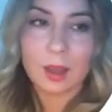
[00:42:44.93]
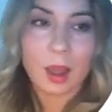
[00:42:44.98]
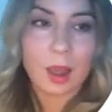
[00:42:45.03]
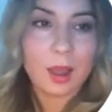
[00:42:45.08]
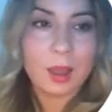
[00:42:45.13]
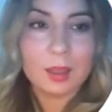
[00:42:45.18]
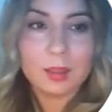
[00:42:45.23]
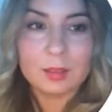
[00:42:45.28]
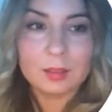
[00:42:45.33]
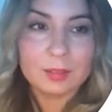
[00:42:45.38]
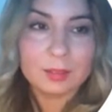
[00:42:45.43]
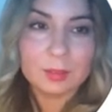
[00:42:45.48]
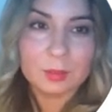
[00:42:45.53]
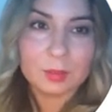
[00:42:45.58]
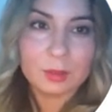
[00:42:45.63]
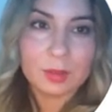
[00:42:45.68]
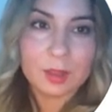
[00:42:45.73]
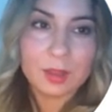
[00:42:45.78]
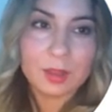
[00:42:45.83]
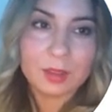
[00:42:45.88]
I
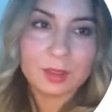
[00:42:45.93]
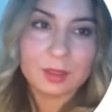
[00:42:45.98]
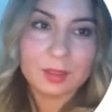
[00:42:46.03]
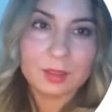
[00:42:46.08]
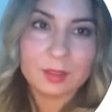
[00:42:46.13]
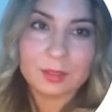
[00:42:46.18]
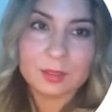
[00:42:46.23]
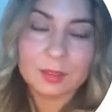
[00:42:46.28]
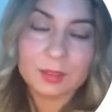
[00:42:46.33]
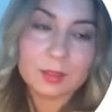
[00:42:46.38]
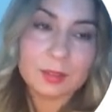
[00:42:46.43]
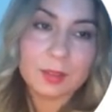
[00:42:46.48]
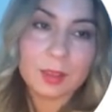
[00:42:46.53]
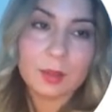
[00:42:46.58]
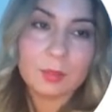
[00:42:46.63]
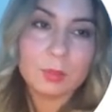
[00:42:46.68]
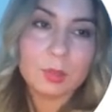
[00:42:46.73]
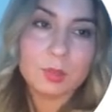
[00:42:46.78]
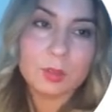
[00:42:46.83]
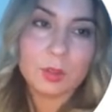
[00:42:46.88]
like, this
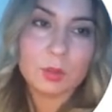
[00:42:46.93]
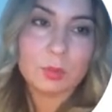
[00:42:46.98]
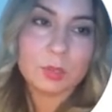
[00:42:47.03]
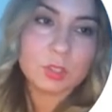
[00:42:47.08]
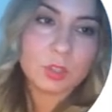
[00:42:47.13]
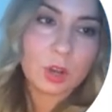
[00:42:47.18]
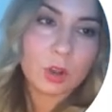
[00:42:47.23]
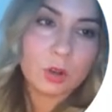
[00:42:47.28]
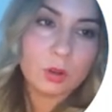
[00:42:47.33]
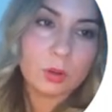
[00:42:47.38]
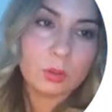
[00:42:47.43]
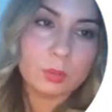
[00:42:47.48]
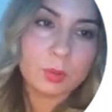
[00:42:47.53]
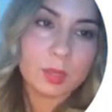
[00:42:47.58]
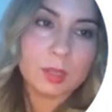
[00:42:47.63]
gave me so much hope.